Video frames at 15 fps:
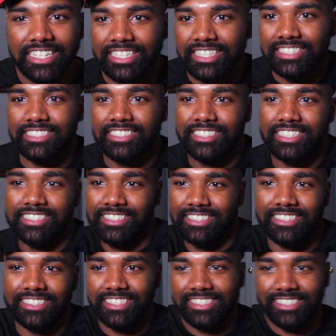
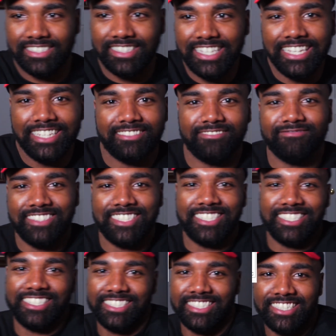it's lit.
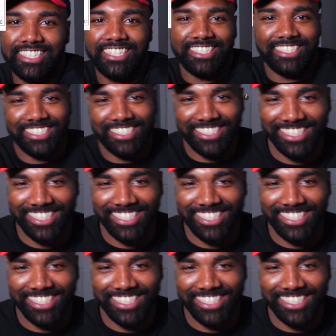It's just lit.